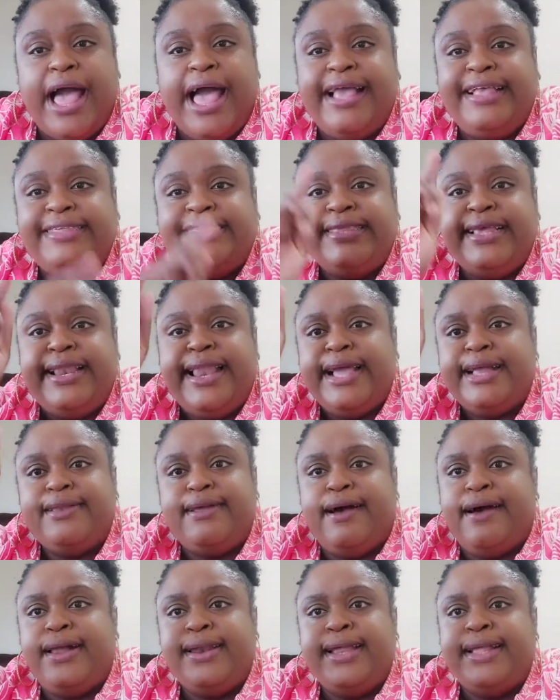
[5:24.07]
I select
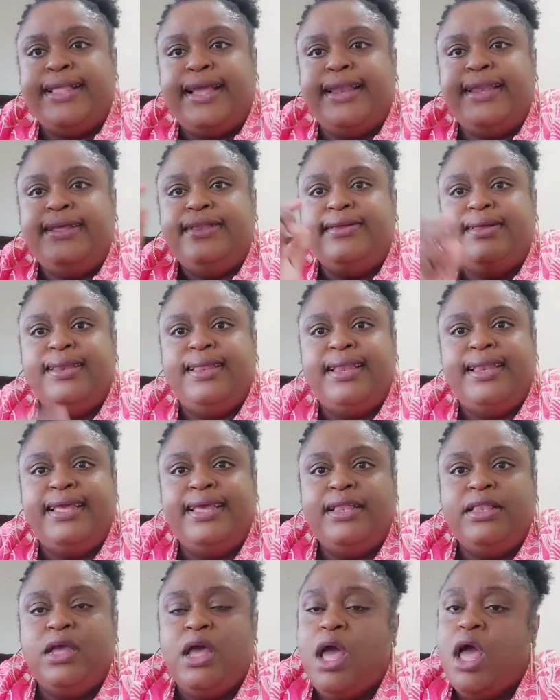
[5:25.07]
all that I need to
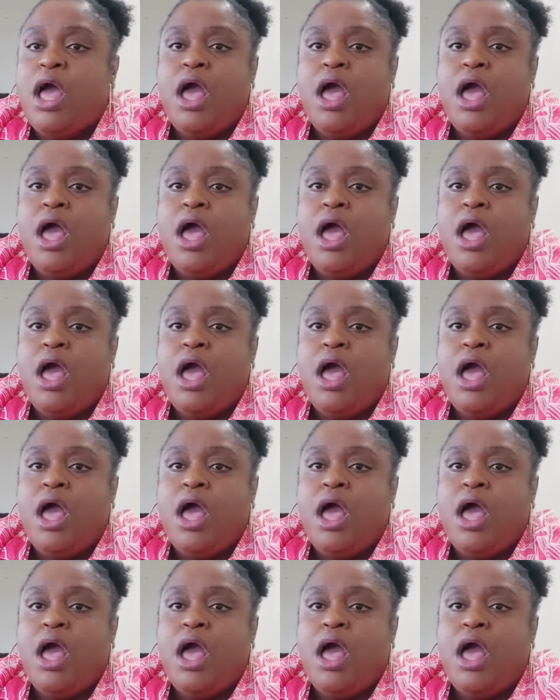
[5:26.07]
delete.